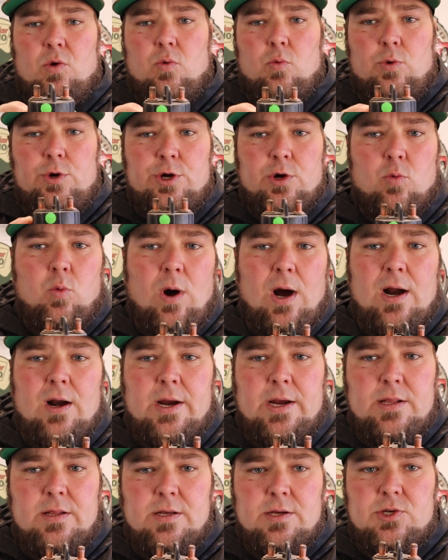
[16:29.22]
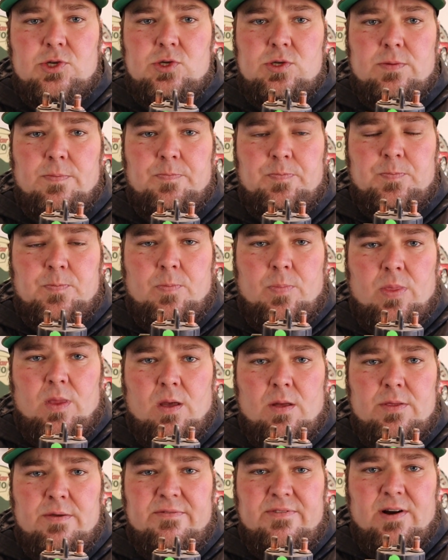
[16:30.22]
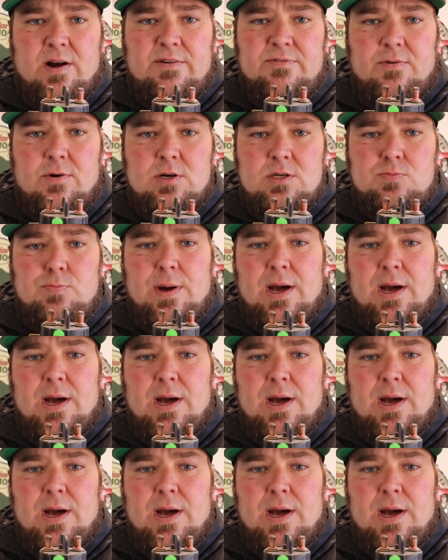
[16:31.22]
When you're wiring this, the very first